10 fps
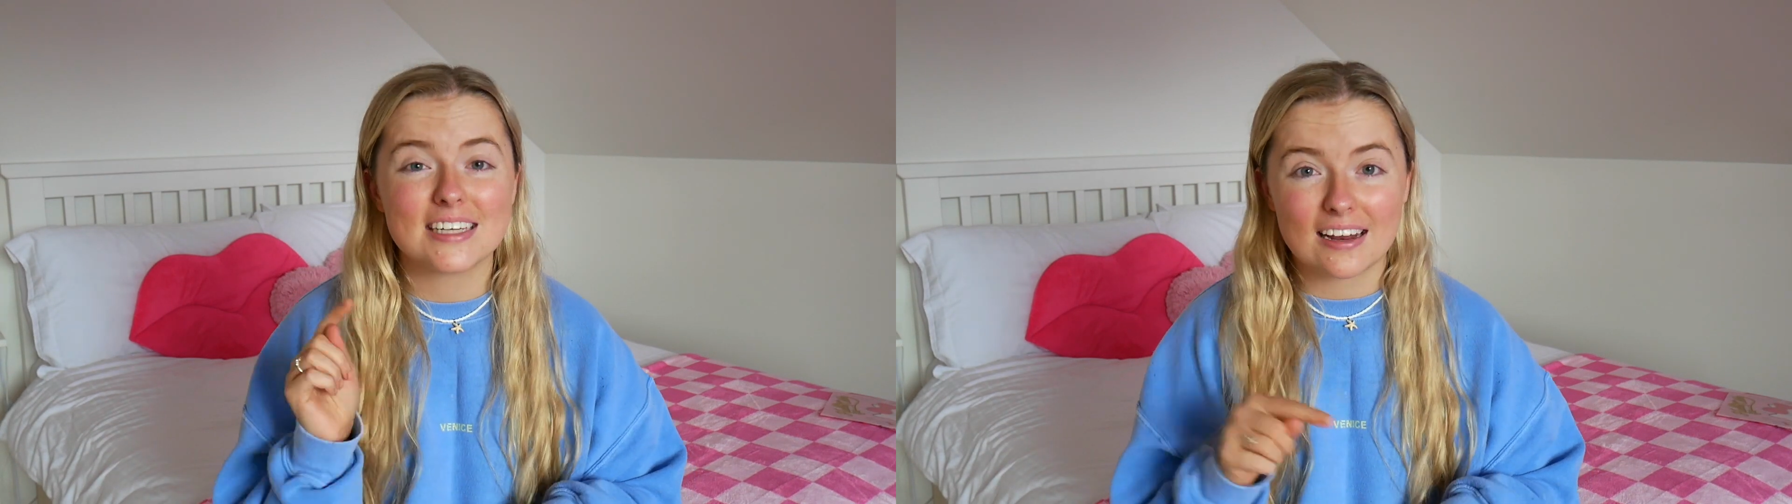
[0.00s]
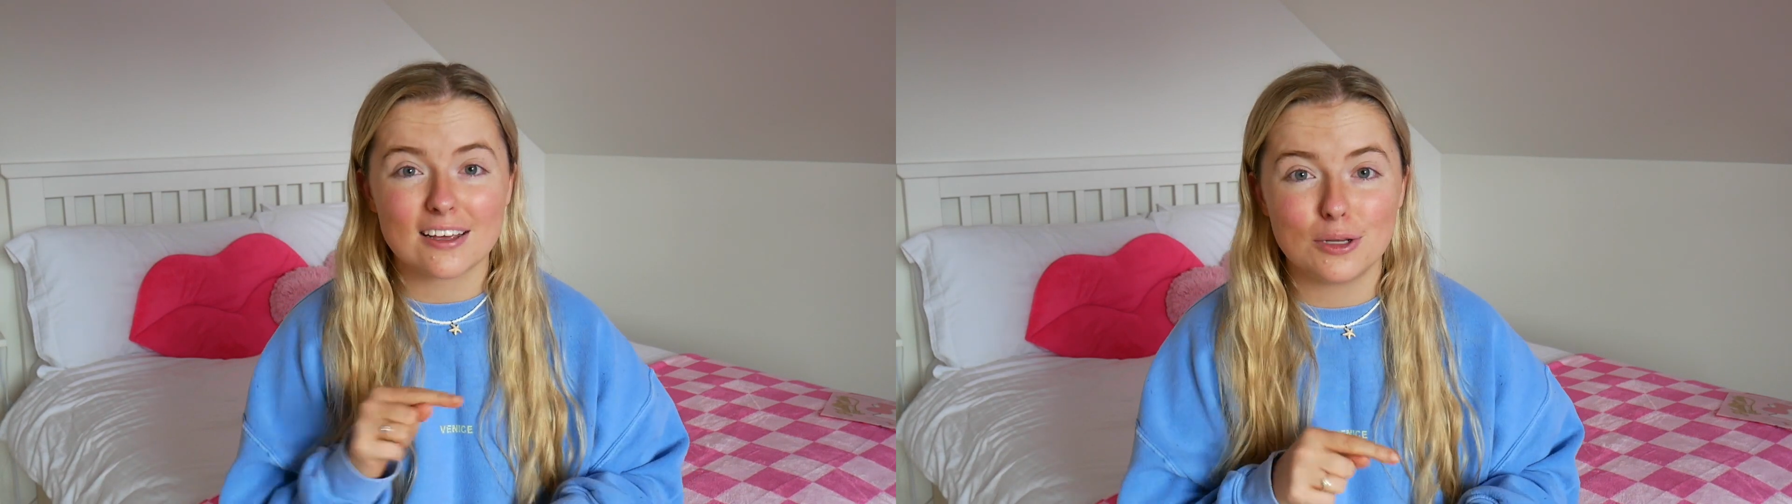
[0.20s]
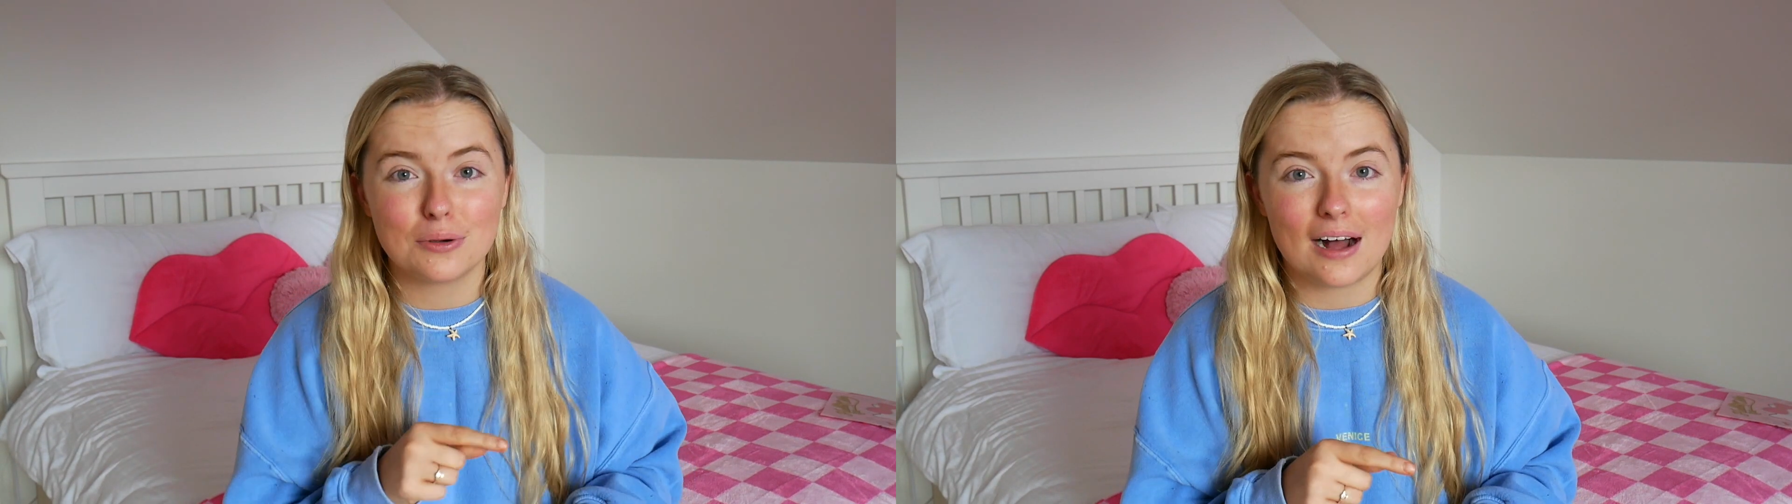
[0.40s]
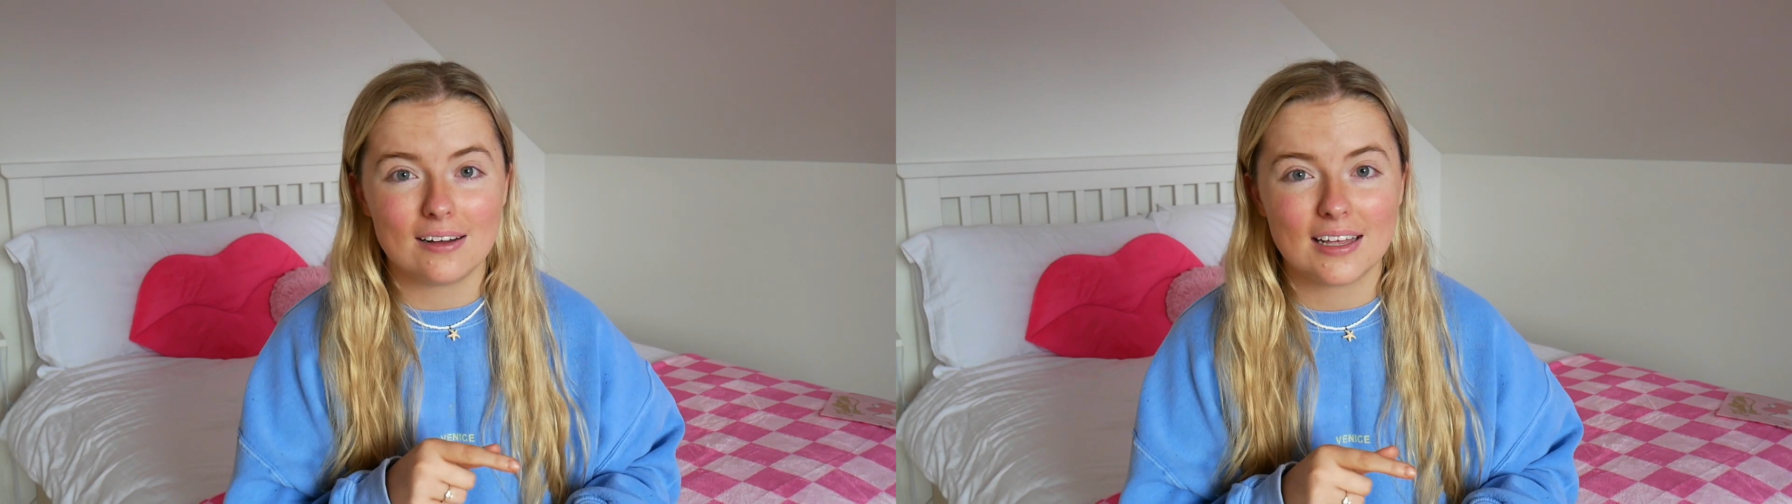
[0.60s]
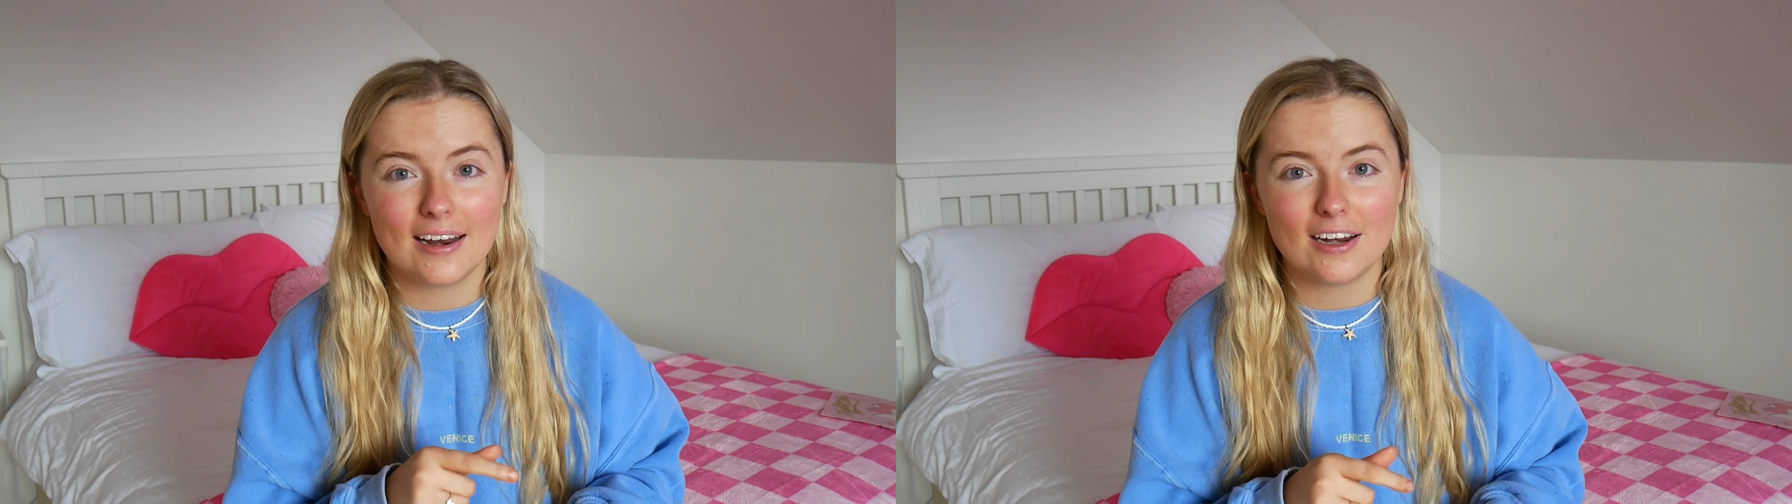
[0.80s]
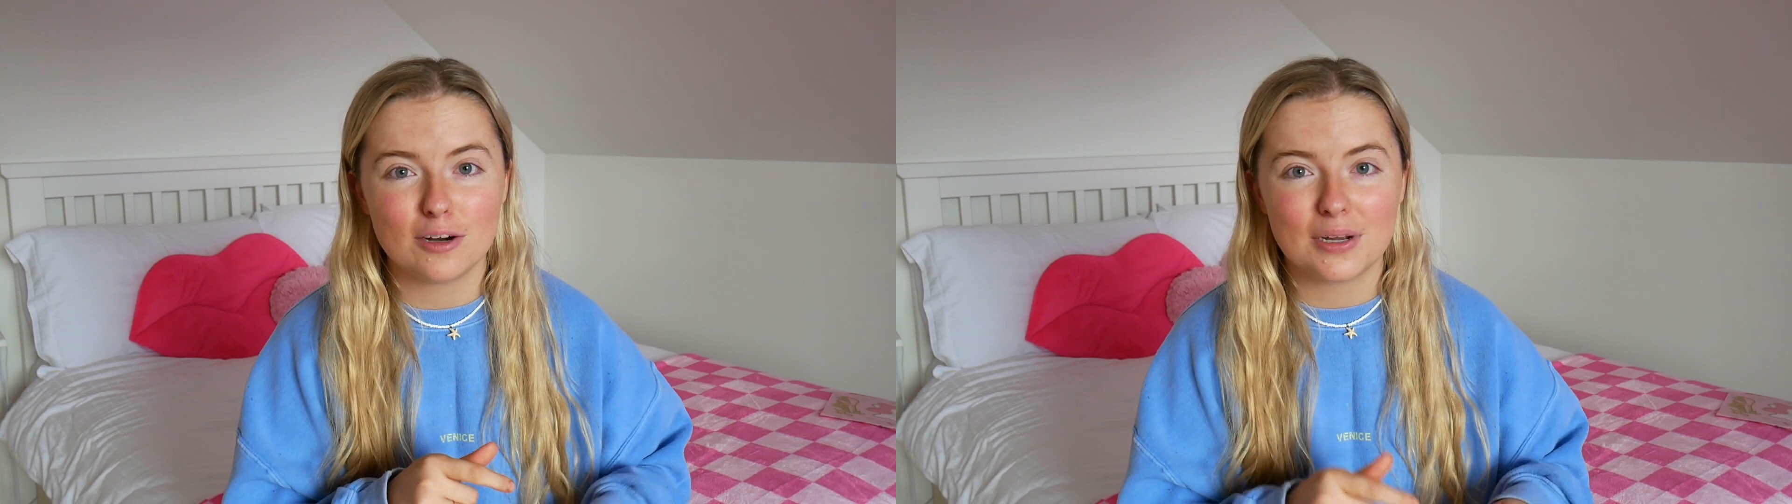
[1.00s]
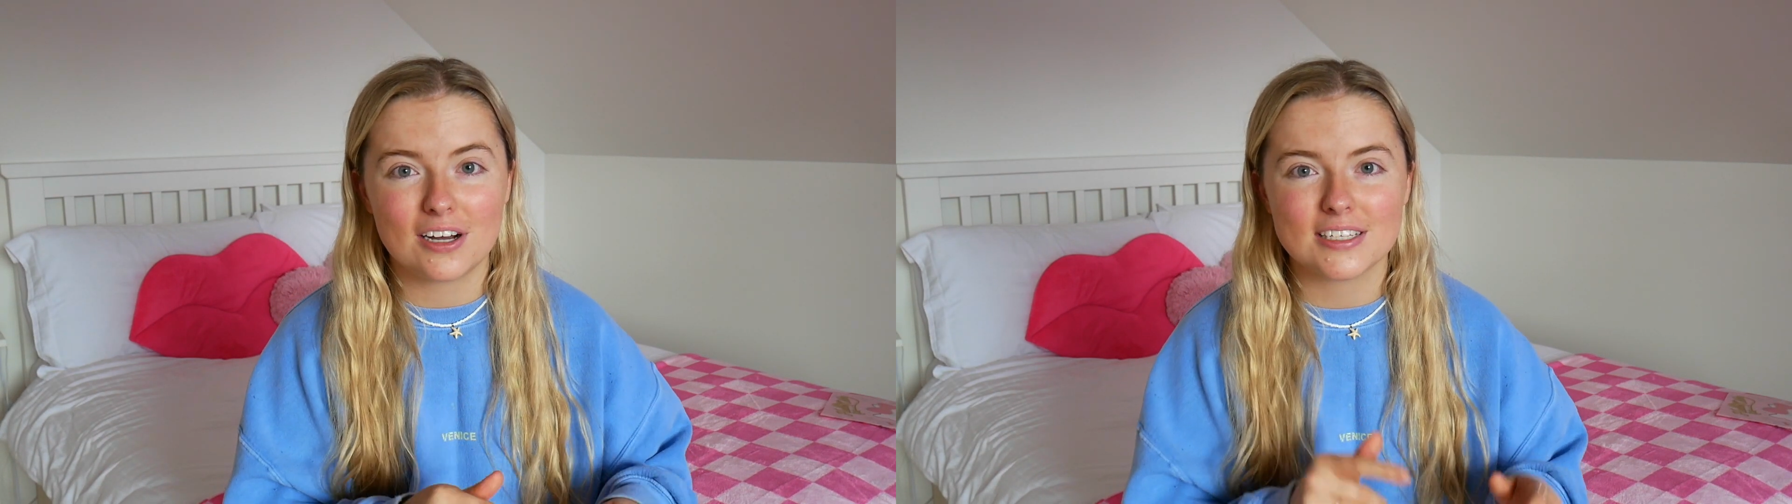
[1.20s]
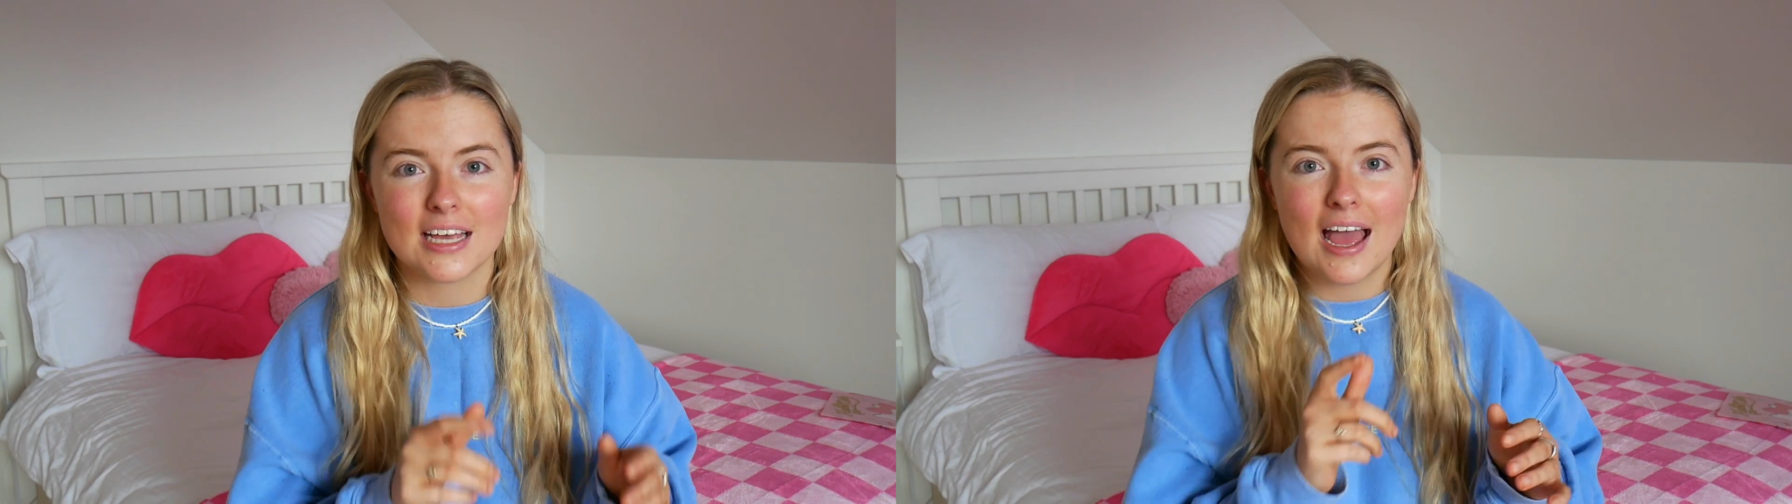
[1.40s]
getting a new calculator, because